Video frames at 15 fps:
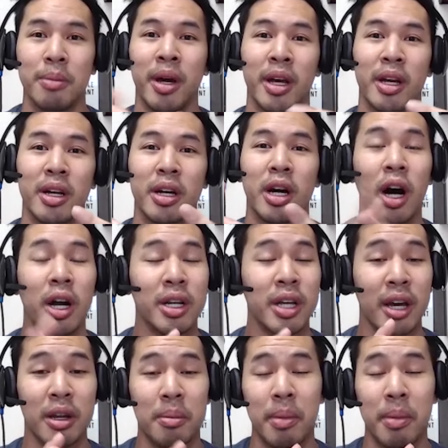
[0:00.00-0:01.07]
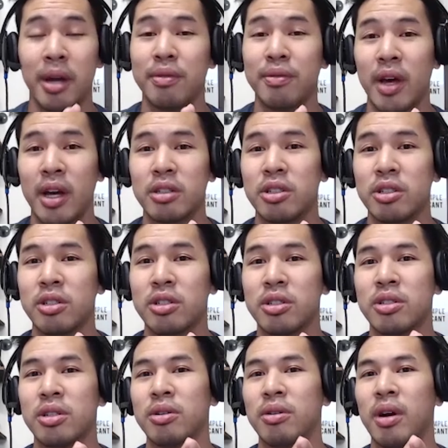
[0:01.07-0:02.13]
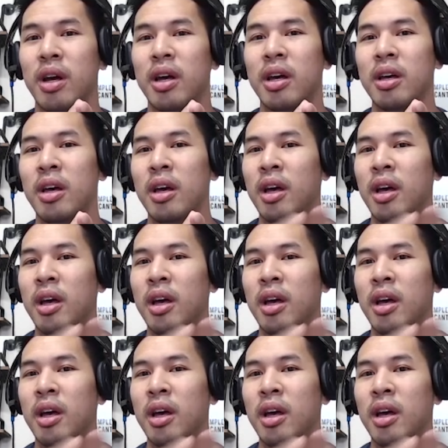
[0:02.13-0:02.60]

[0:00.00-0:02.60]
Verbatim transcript: like contacting manufacturers, right?